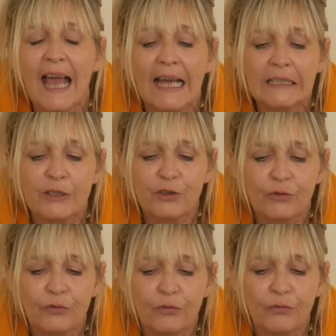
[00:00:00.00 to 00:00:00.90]
and
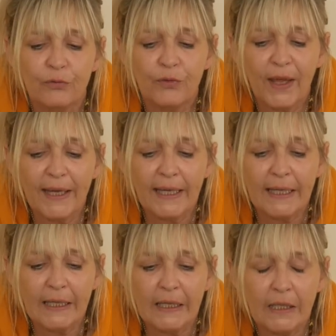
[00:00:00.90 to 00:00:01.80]

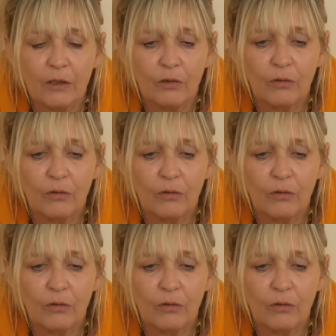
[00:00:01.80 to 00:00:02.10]
they